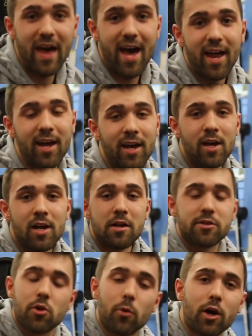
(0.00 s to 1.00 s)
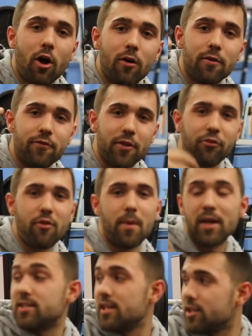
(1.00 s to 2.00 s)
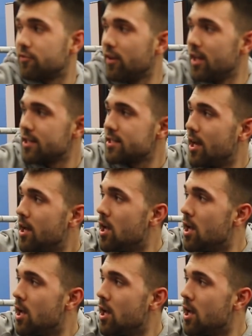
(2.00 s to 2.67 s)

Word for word: that. So we're calling for three by six for this.